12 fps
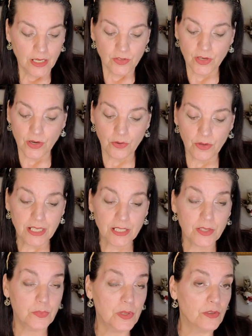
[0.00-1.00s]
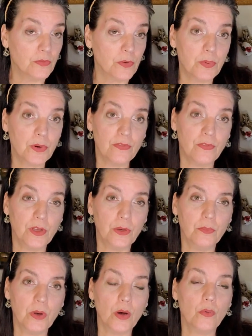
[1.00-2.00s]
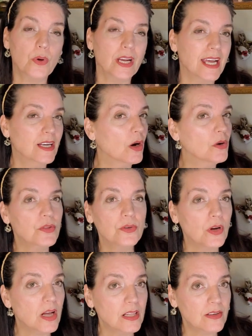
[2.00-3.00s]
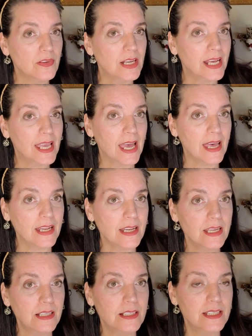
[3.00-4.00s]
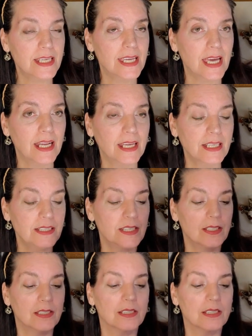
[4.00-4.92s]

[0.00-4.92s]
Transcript: So it's a beautiful perfume. Would I go through all of it again to get it?